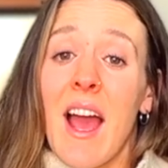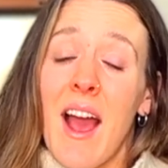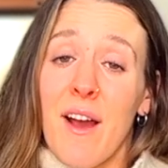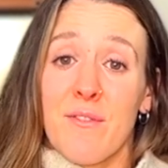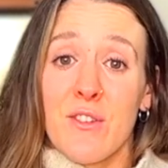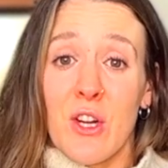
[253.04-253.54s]

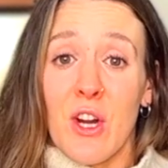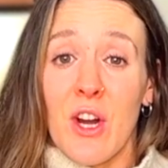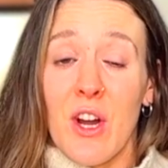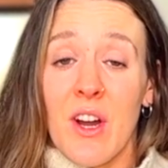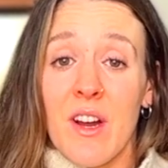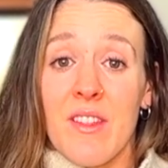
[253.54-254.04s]

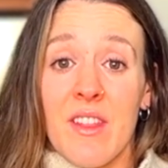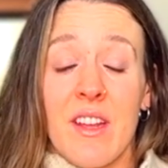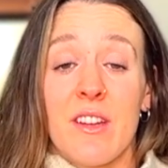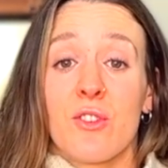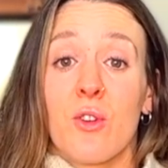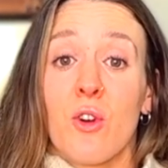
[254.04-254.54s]
after the
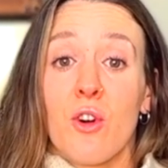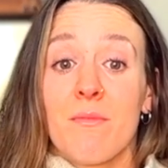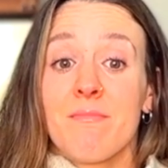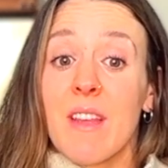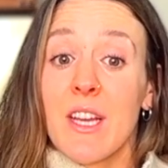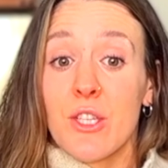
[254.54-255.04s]

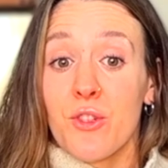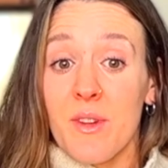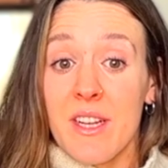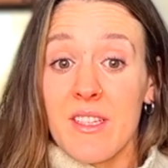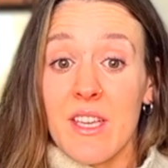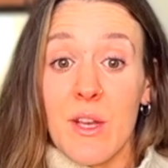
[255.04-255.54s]
initial
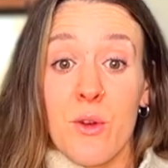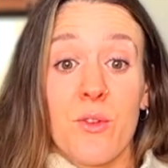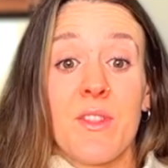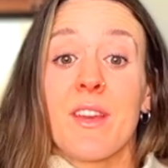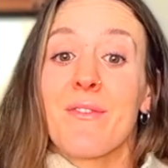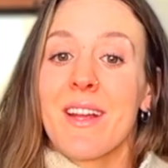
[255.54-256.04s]
injury is healed
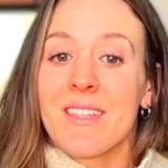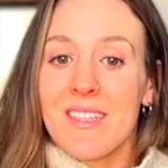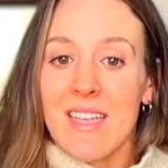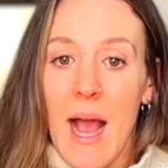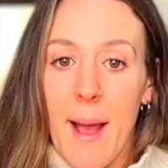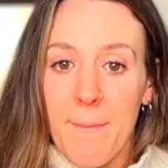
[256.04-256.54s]
or the event
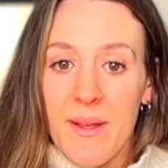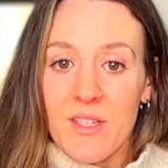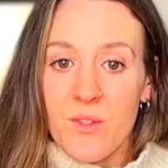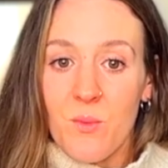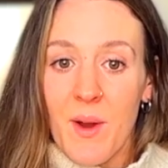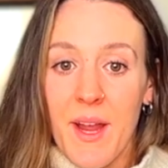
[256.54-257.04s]
has
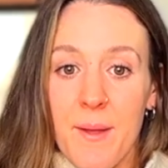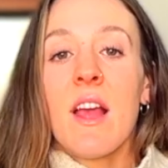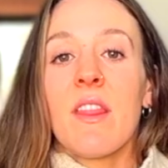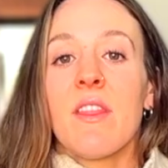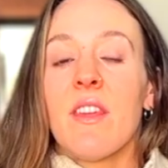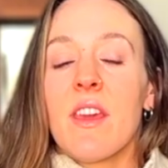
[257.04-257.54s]
happened,
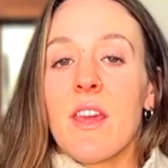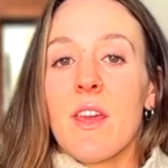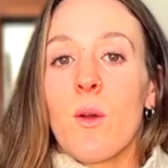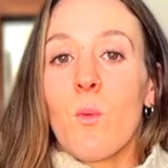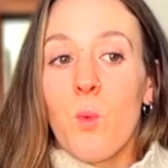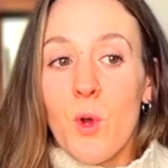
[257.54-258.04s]
right?
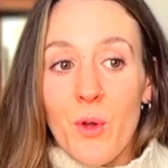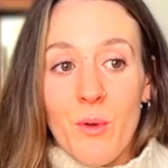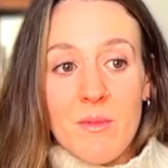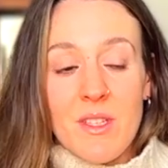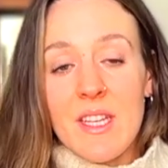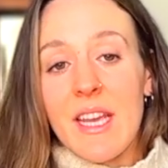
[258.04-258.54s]
The
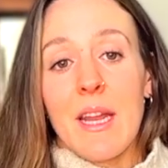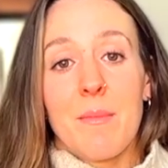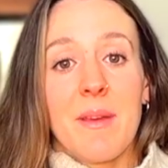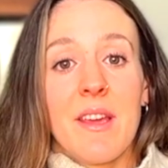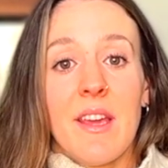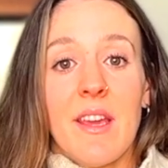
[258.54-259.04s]
wound can
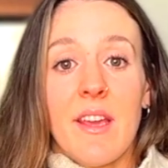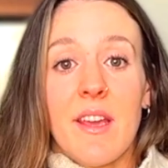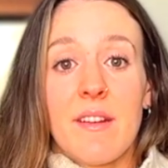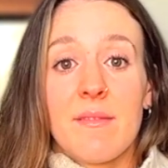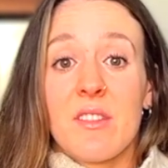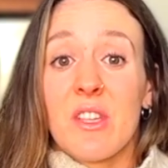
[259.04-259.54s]

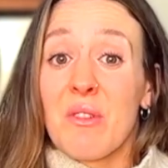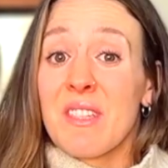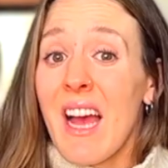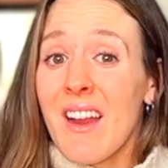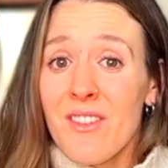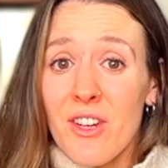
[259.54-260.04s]
be still
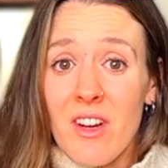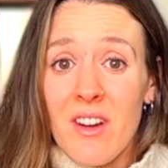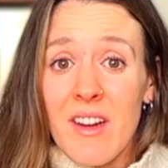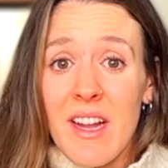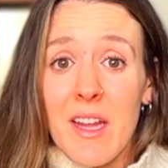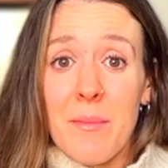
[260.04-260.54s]

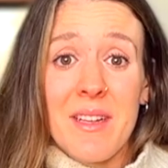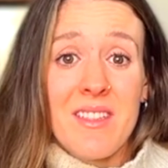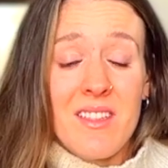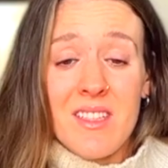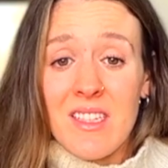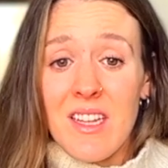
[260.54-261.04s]
tender, it can be
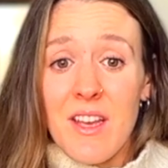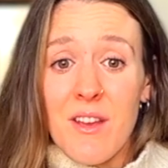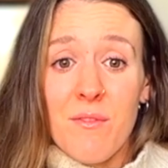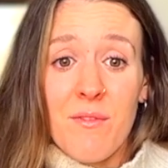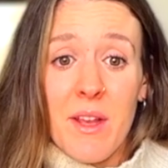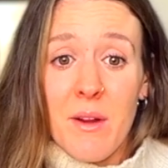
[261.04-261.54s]

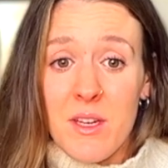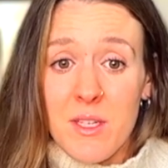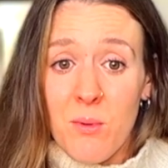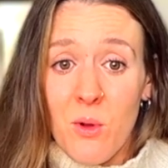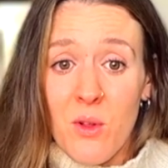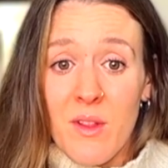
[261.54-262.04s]
sensitive,
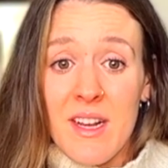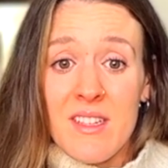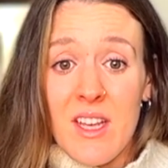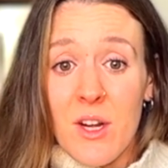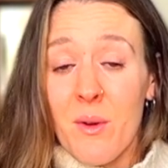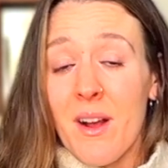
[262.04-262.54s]
irritable,
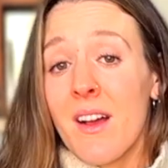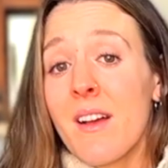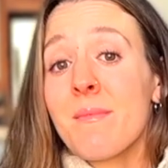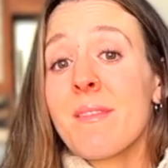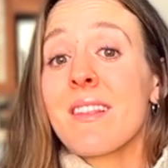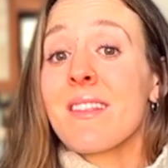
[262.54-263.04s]

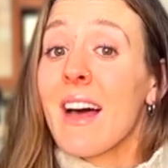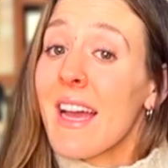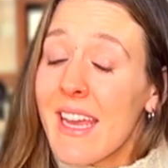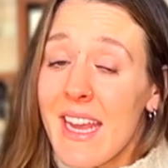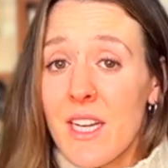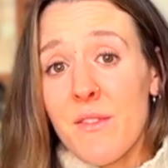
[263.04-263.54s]
etc.
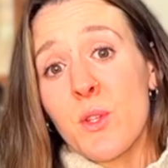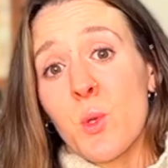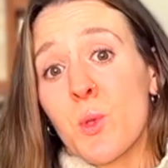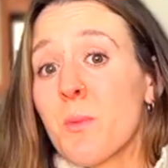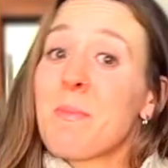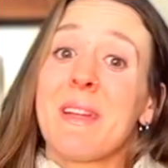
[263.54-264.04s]
Like
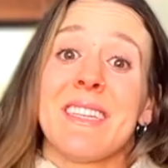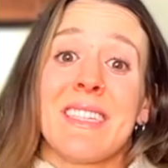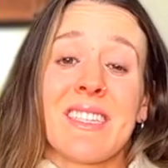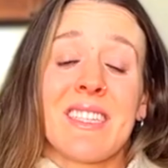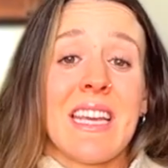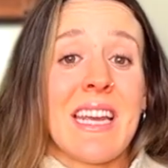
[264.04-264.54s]
individuals with
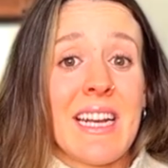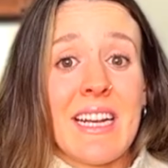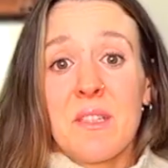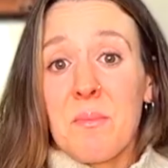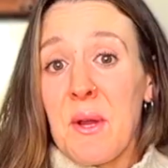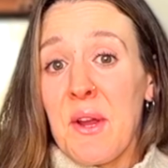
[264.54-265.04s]
PTSD can
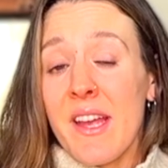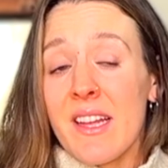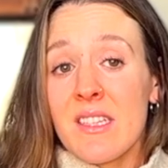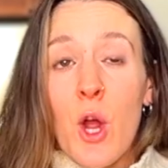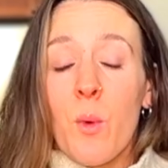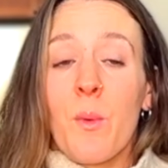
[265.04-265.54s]

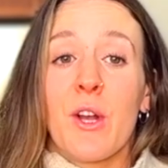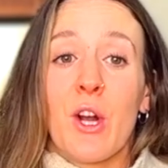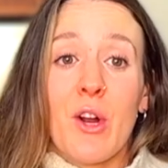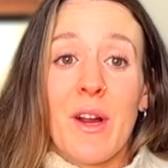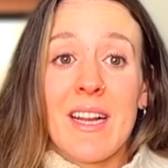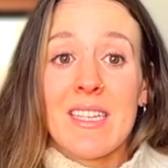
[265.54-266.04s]
experience
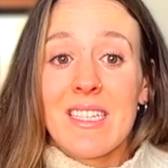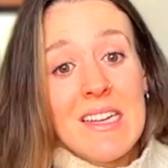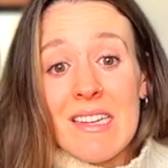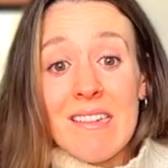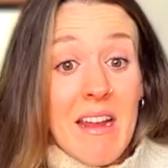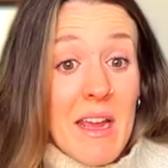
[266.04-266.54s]
recurrent
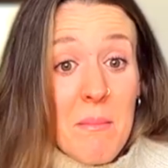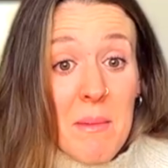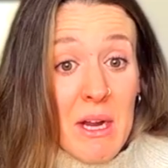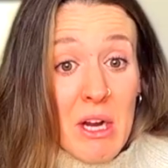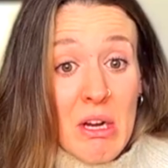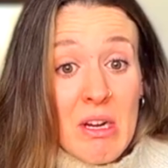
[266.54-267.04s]

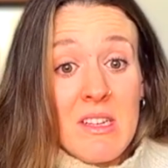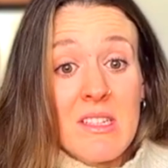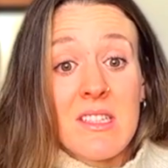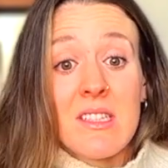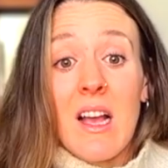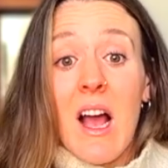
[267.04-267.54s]

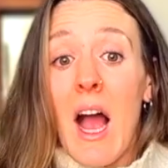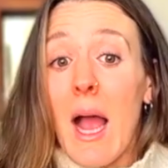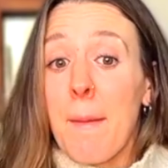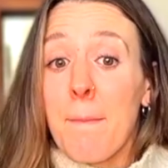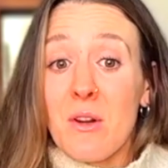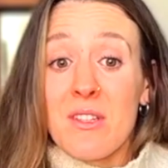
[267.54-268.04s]
nightmares,
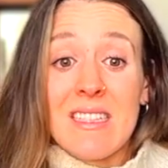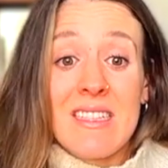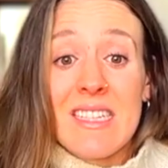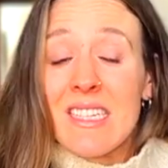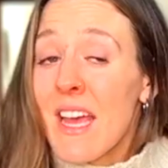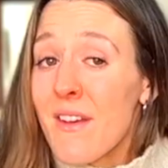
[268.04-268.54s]

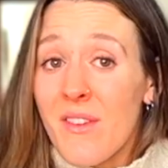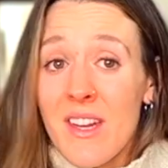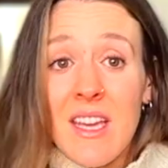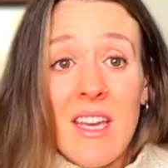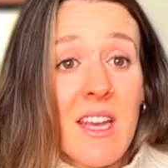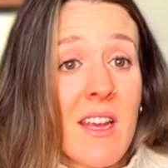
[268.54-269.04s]

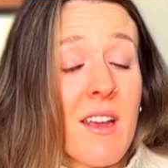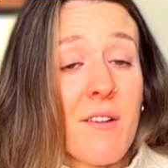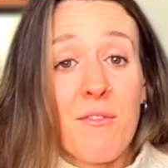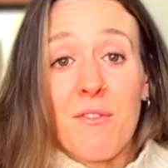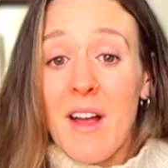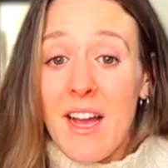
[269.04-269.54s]
hypersensitivity,
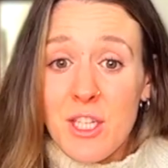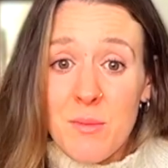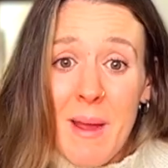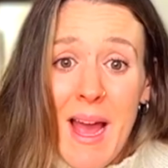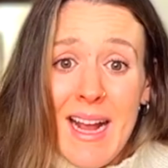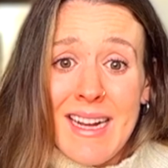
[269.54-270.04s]

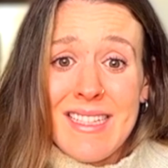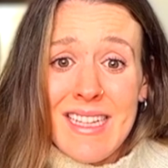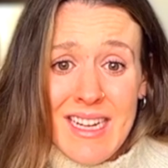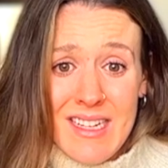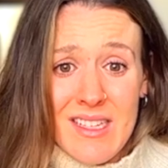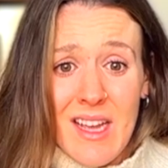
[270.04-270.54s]
flashbacks,
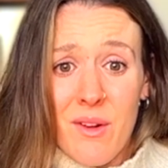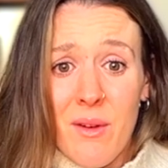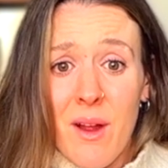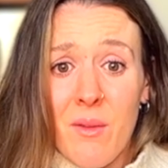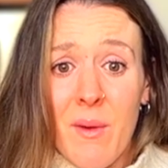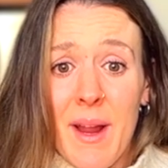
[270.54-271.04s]

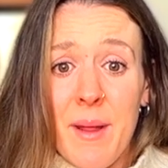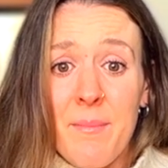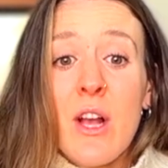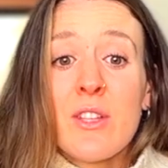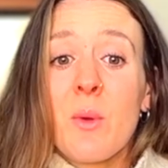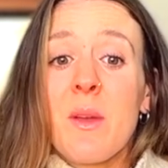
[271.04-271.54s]
etc.,
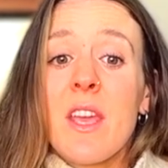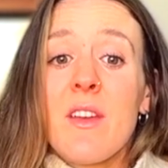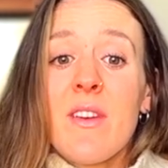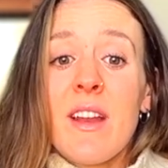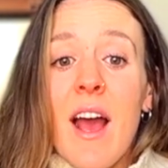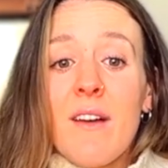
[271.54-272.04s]
right? So
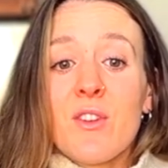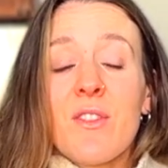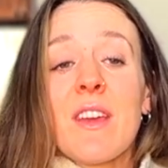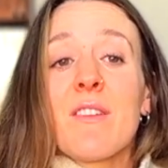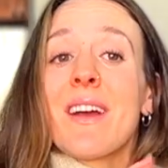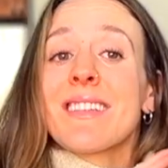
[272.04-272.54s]
even after
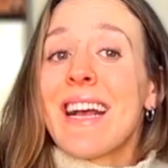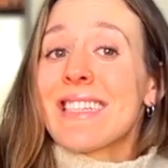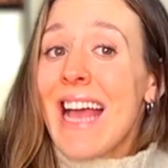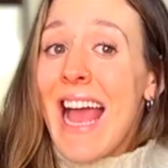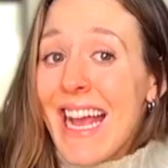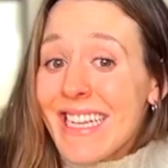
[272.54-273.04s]
the event has
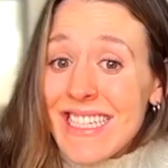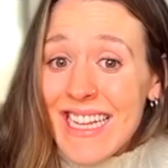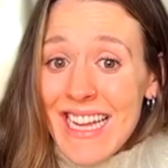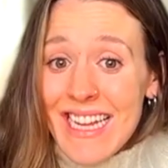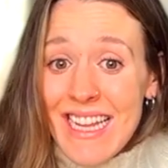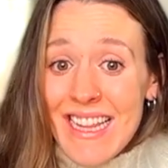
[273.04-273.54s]

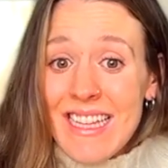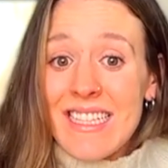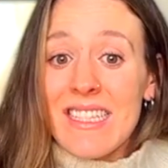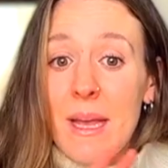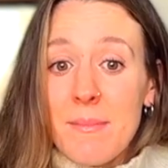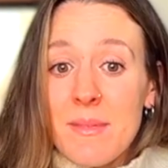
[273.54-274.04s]
ended, the
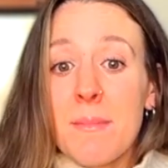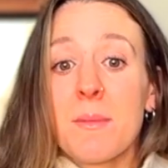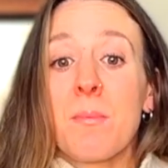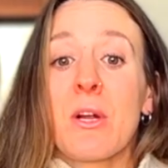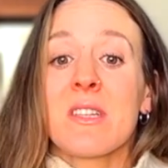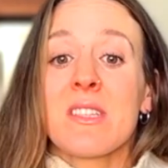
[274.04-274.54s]
symptoms
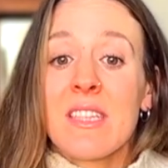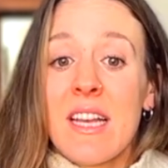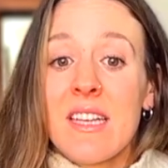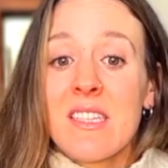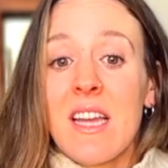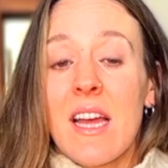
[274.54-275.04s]

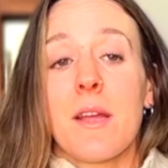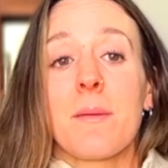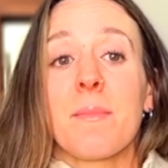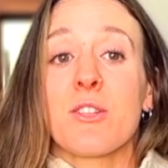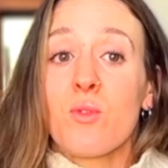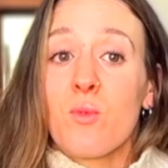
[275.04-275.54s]
persist and can
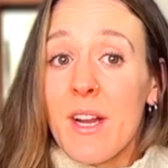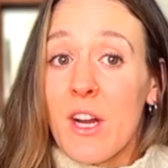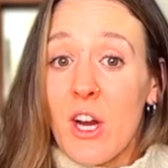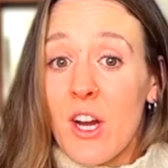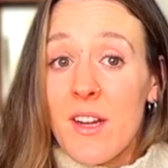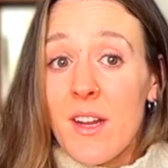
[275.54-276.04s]
be
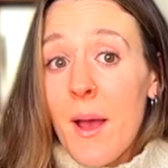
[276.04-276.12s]
triggered